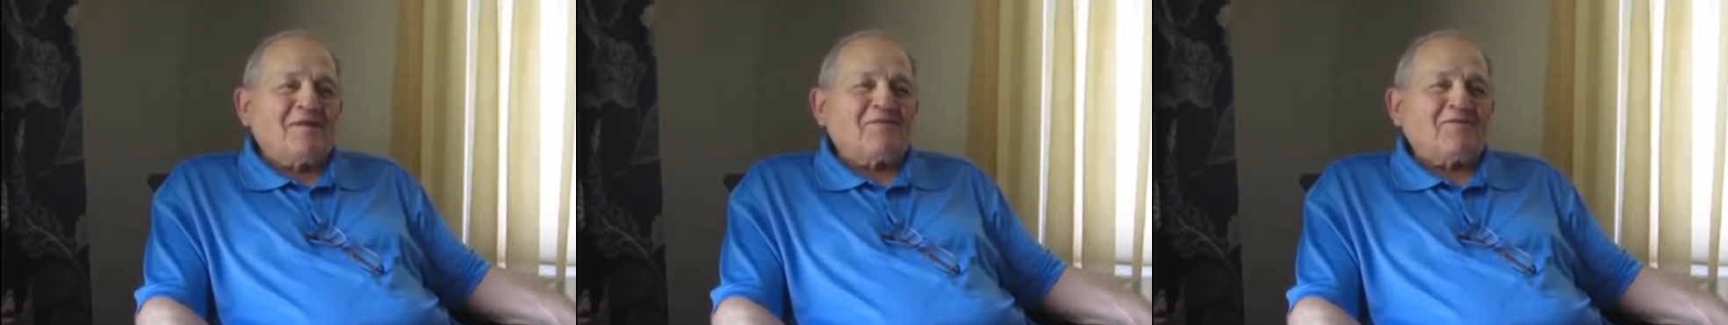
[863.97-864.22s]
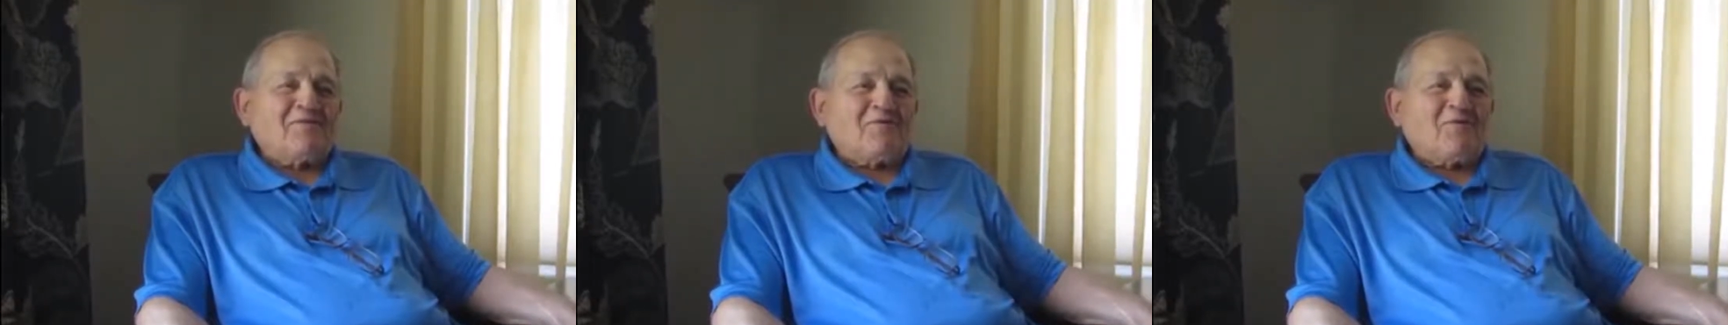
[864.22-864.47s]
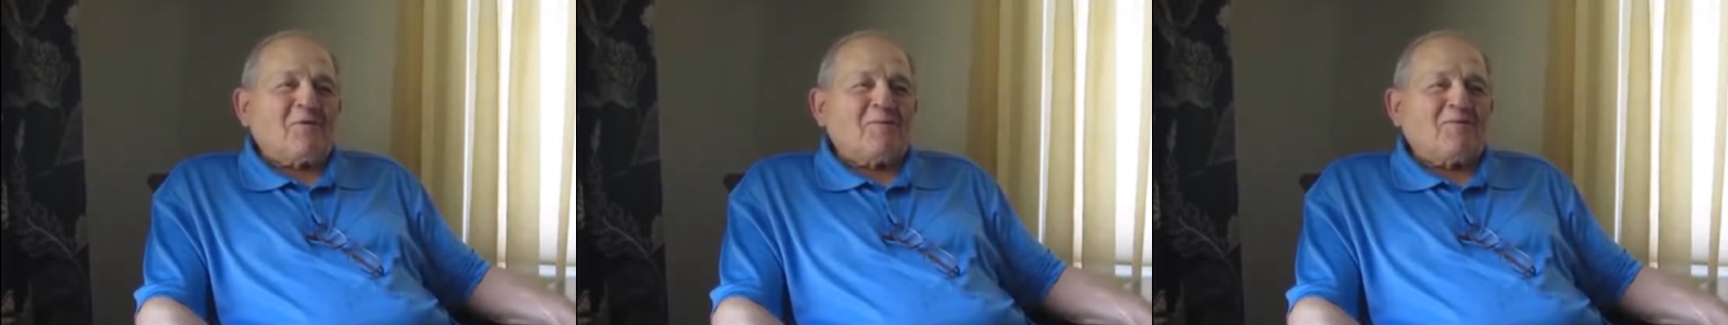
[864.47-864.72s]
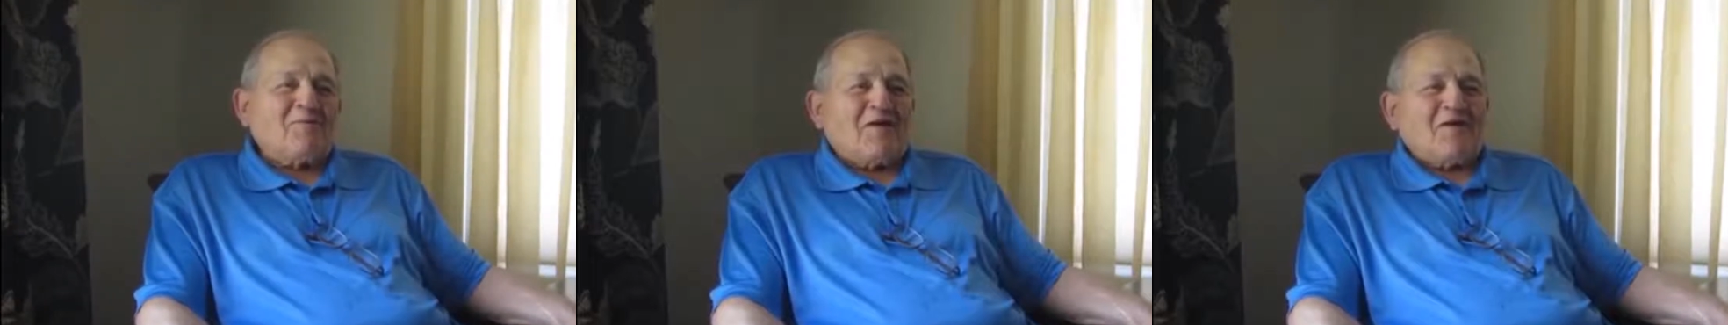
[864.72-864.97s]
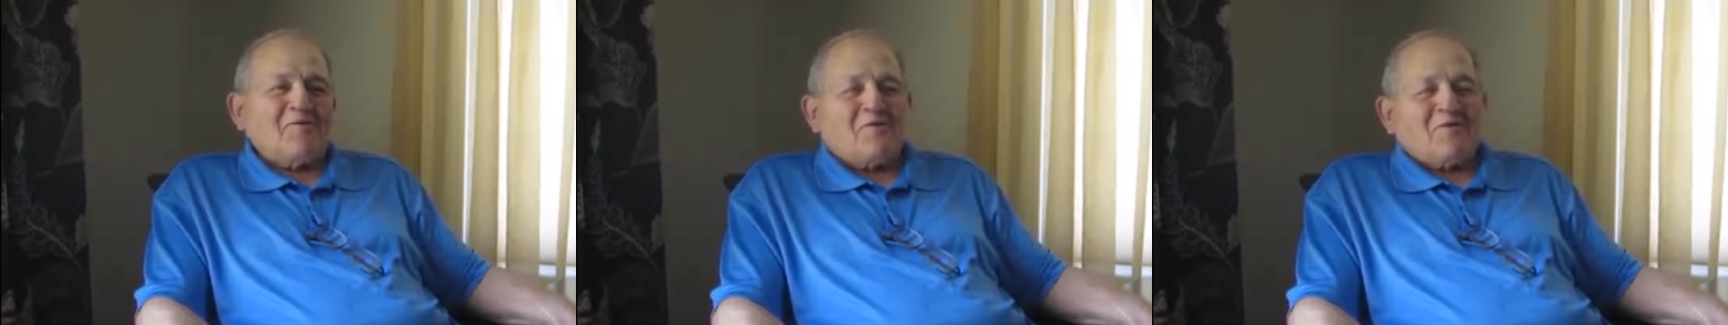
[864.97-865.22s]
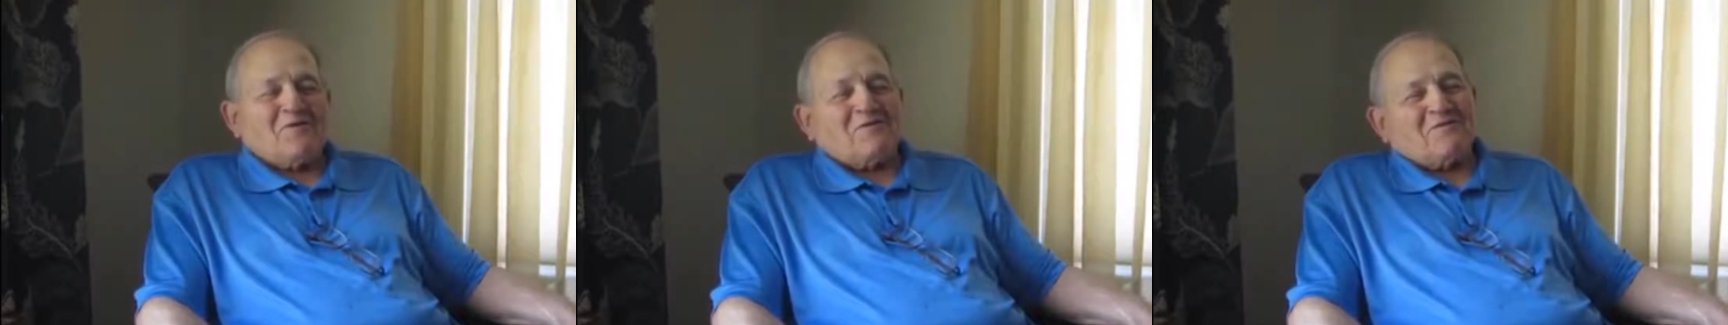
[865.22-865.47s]
and throw up if you
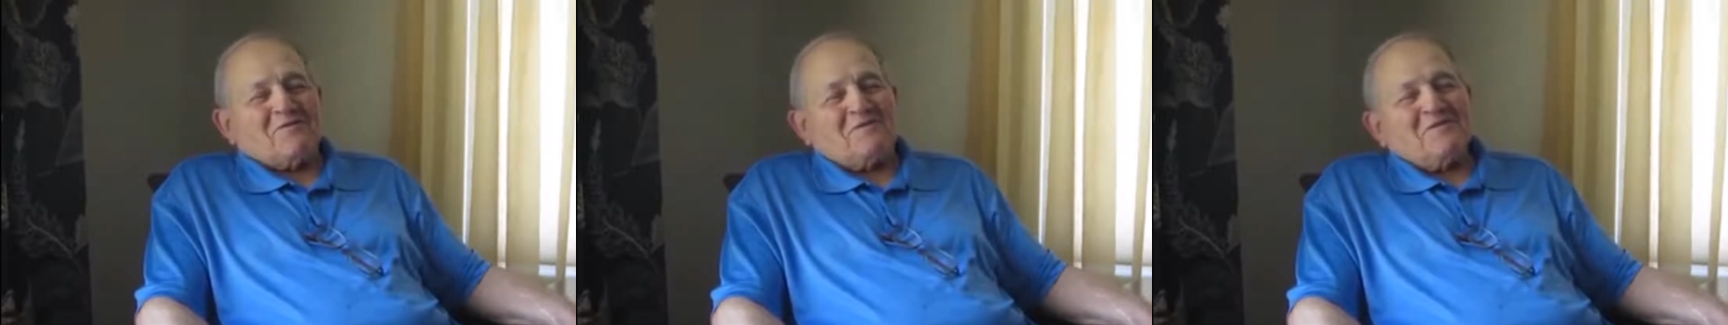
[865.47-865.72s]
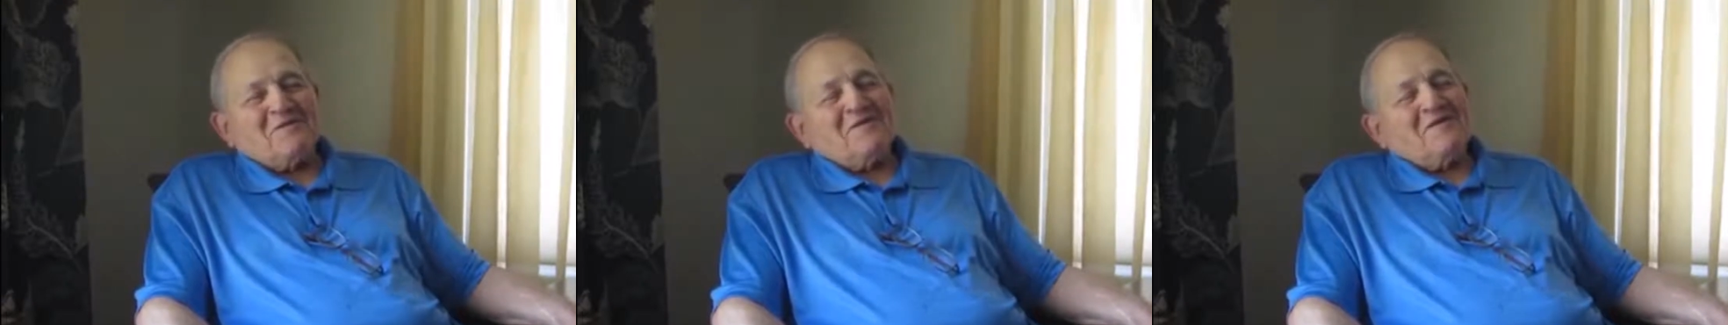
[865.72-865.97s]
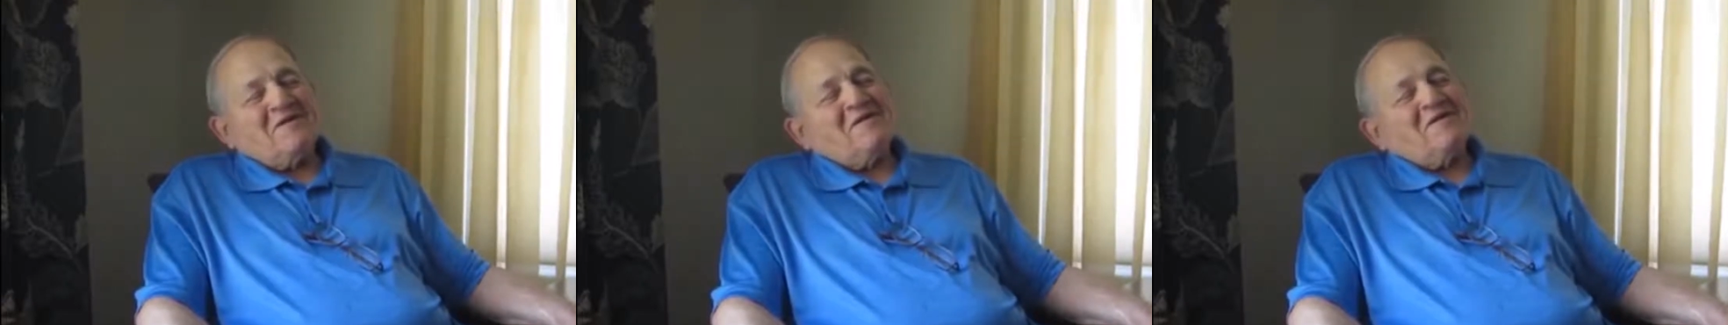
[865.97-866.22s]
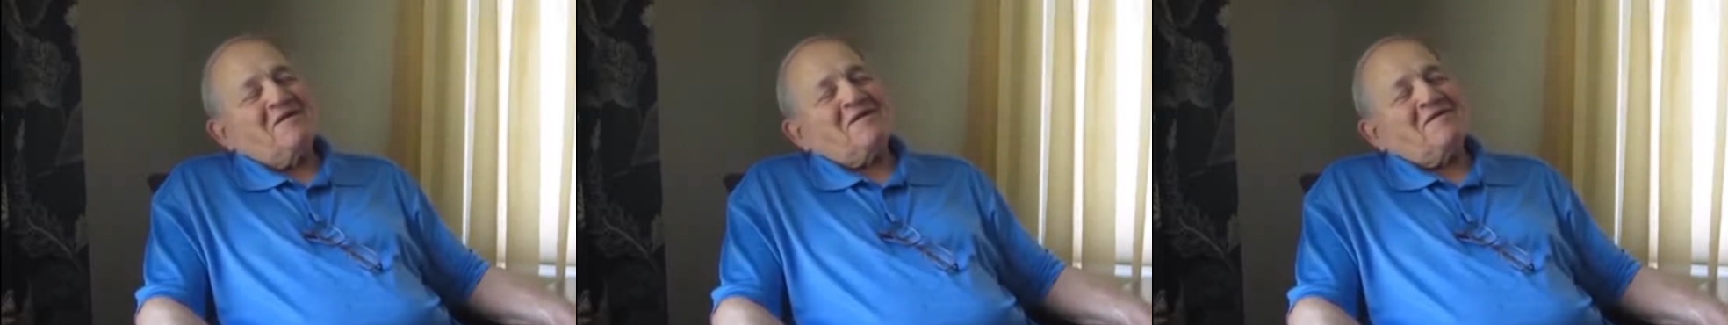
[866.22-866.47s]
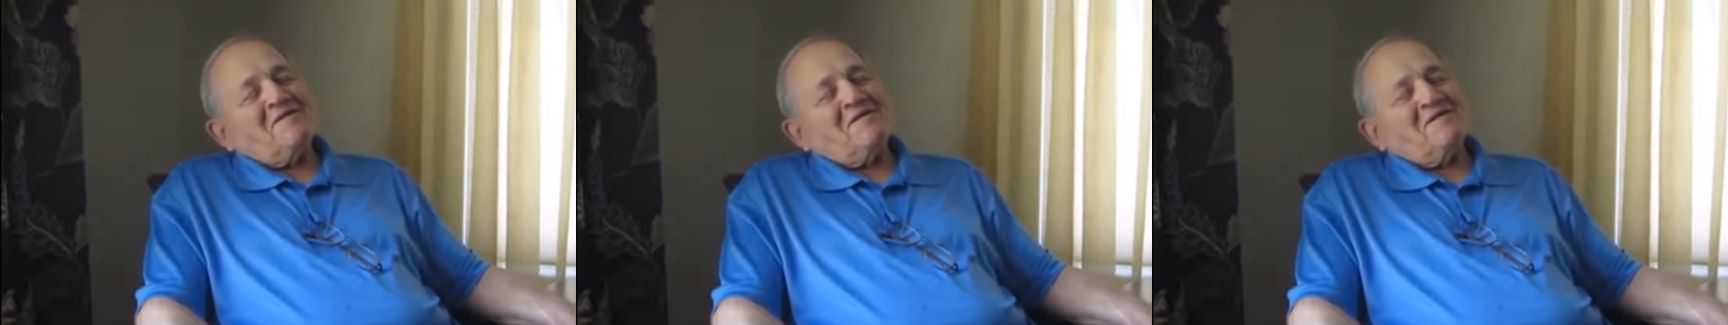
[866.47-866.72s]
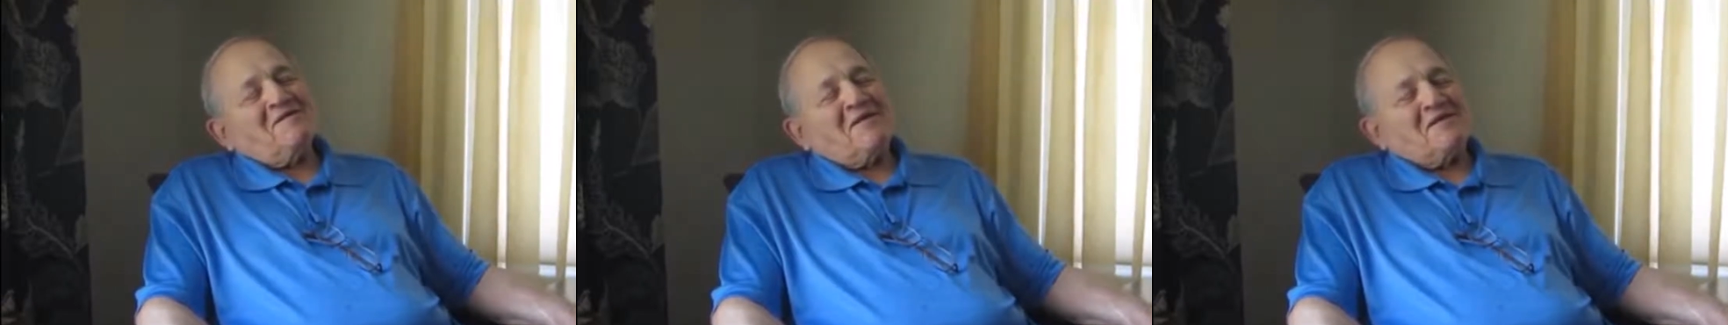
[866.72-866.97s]
want to, and
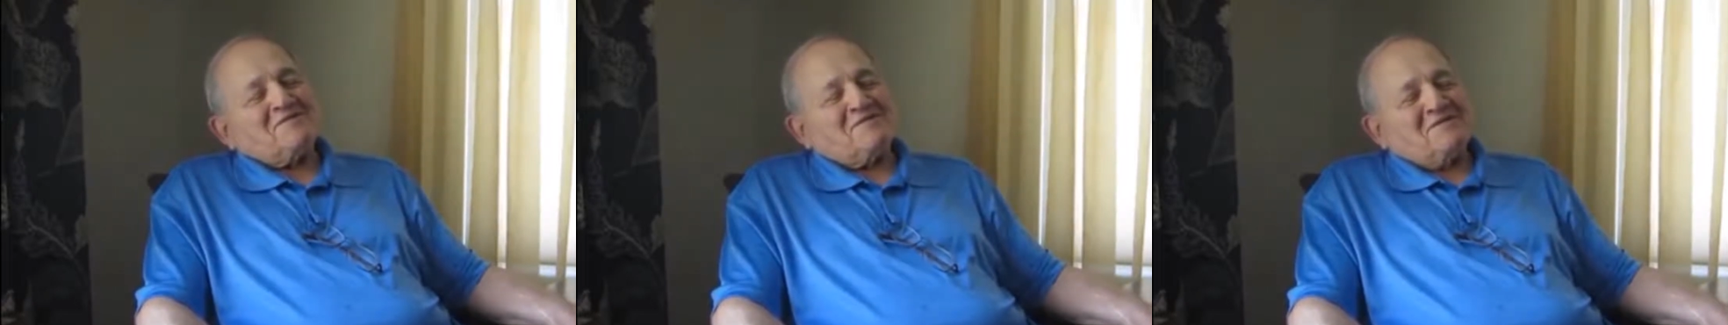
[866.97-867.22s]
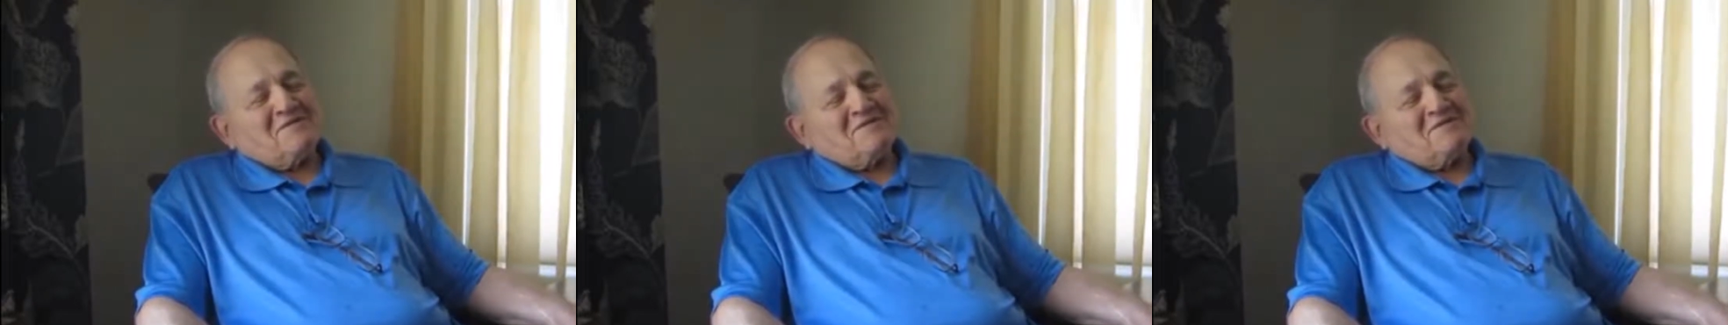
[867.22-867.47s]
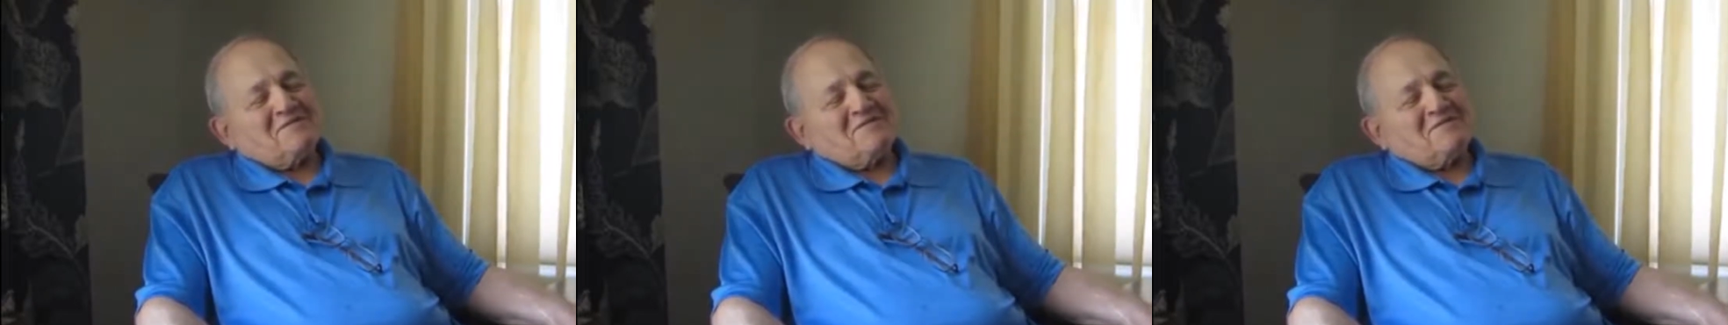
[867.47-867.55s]
that's it.